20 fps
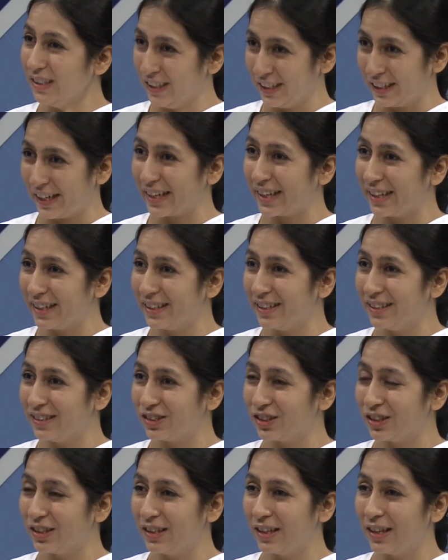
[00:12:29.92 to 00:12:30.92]

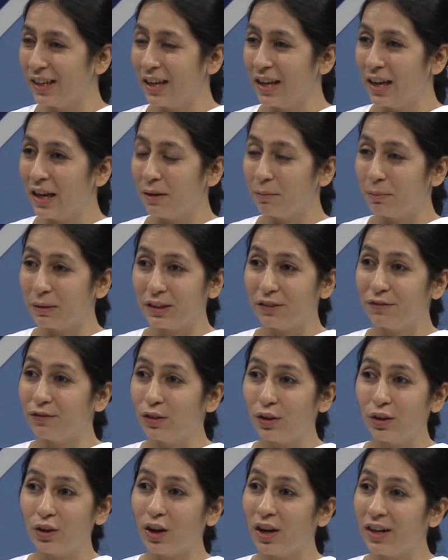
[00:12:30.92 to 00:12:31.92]
recognition, but if
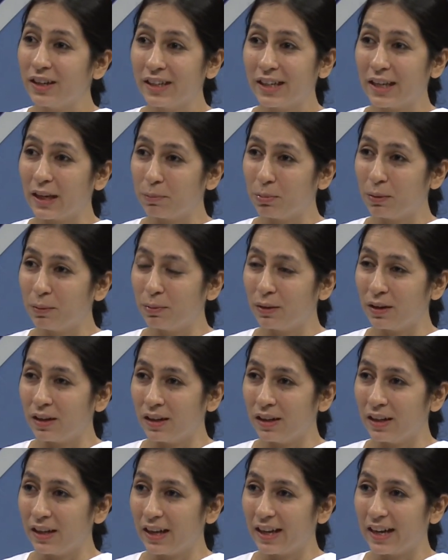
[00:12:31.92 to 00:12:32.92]
you're not
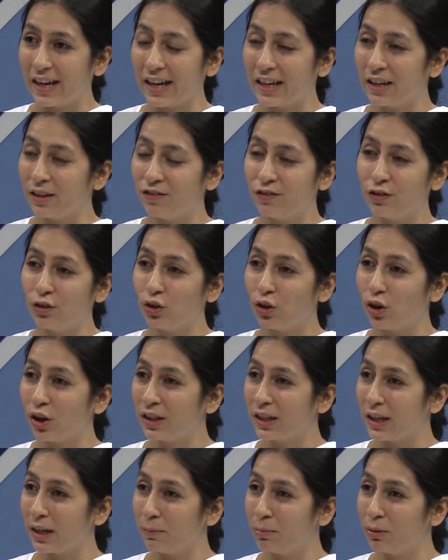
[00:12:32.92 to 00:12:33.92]
capable and if you're
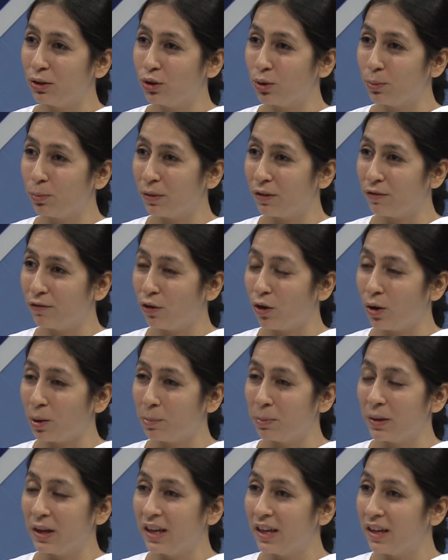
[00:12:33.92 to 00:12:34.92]
not able to
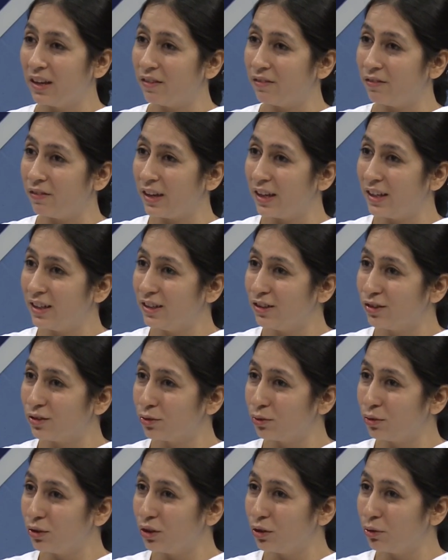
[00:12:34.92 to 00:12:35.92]
perform, very
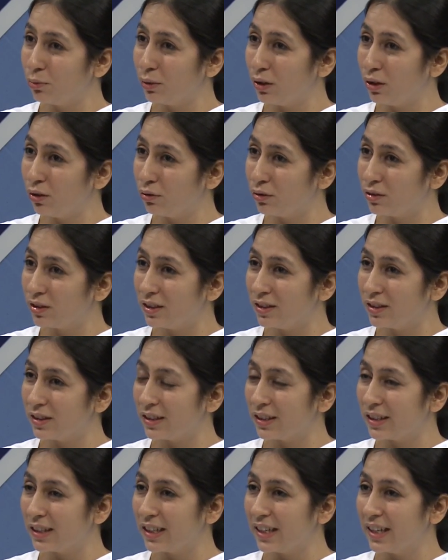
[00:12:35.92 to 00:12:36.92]
soon you will lose it.
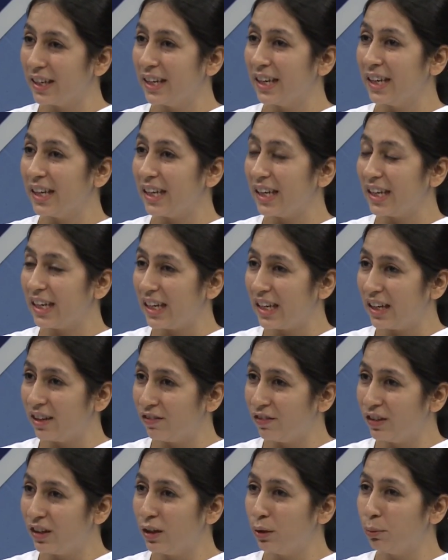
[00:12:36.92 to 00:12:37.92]

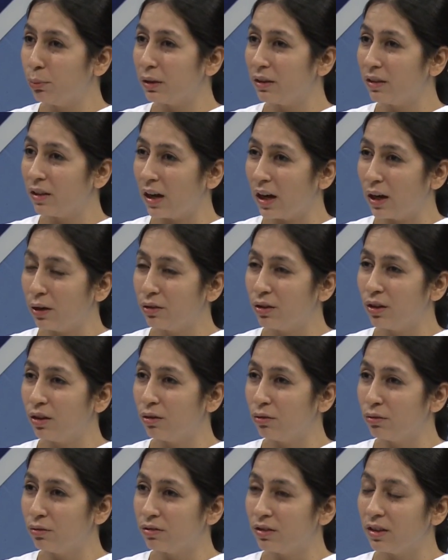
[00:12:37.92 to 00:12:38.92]
Even without
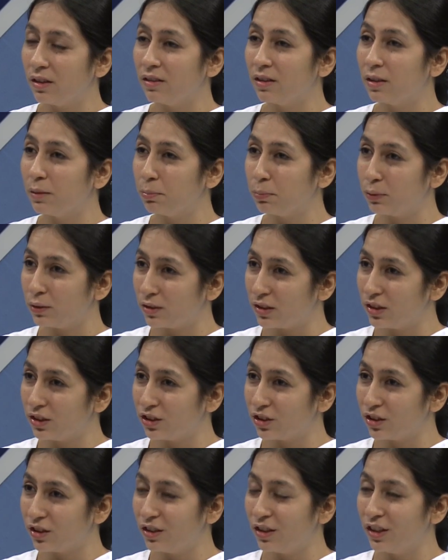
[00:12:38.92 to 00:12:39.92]
losing the
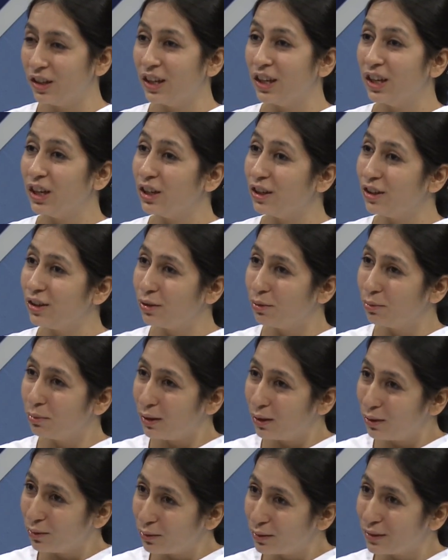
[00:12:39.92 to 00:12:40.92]
position, you
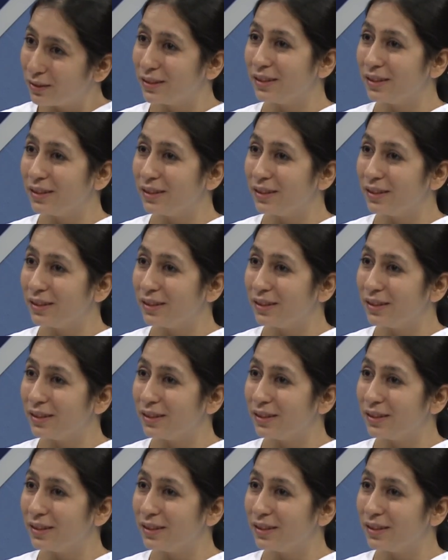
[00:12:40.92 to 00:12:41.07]
will lose